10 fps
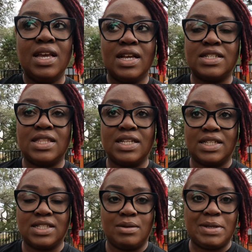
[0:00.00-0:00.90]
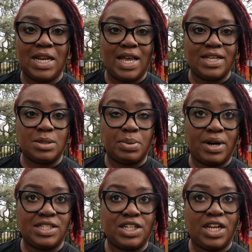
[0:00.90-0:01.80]
because I think that's going to be the last
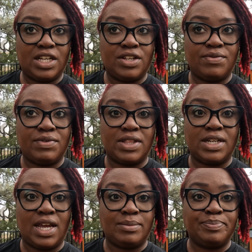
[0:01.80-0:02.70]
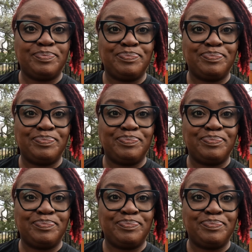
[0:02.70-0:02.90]
project for the day.